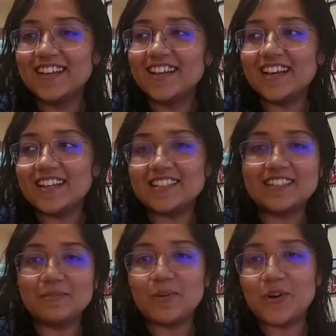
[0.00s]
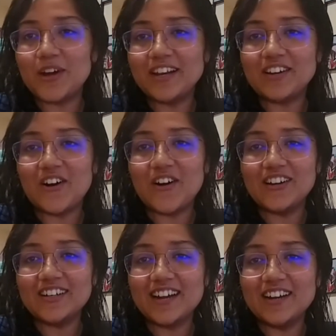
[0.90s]
it's a pro and a con
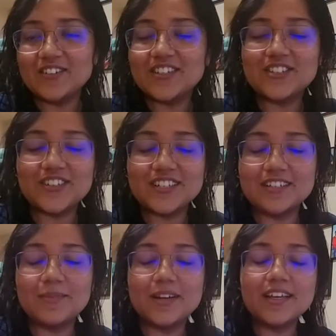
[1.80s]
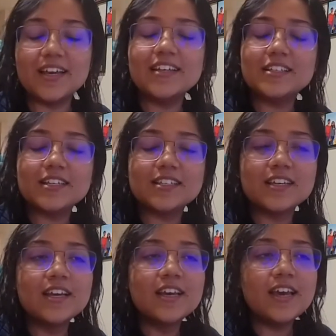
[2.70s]
kind of situation, but yeah, it's it's
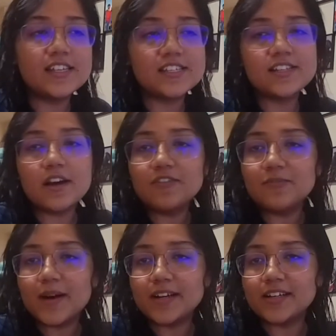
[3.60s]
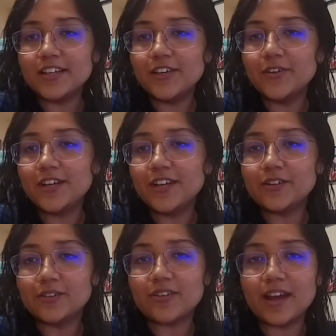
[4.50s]
it's tough, but you need to
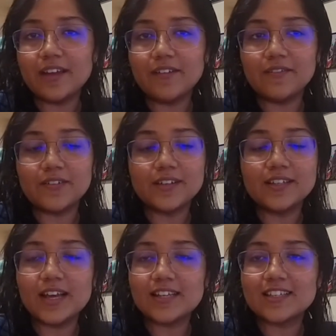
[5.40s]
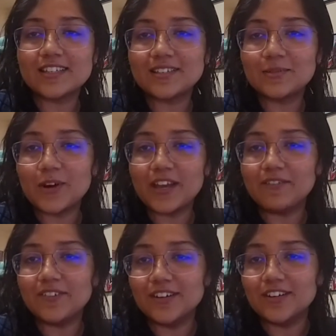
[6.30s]
thrive. That's what
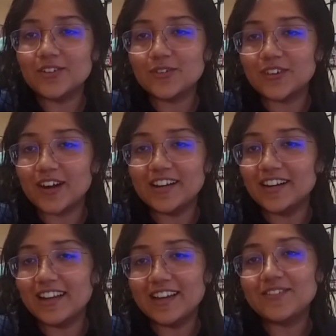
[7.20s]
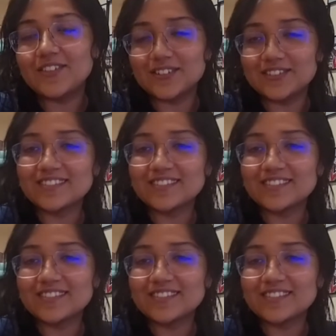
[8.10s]
I've learned so far in life, so